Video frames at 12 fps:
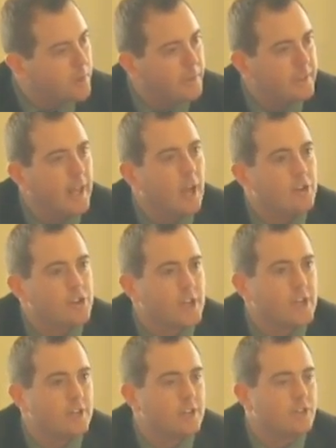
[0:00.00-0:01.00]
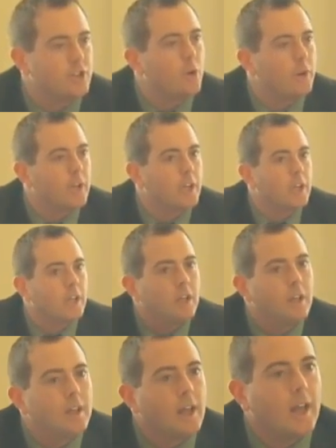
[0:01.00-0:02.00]
but the town changed its zoning,
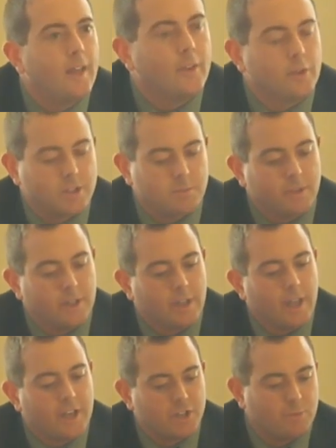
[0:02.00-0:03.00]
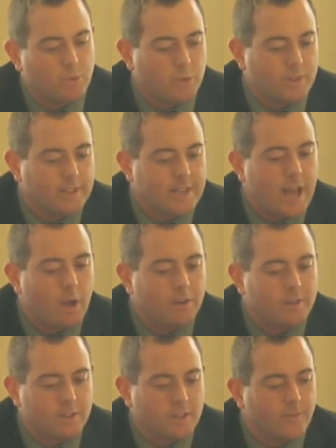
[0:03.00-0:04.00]
and there was some litigation between the
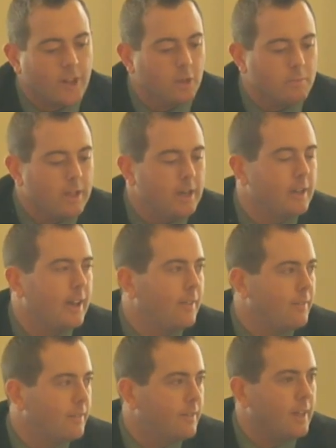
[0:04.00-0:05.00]
town and this development that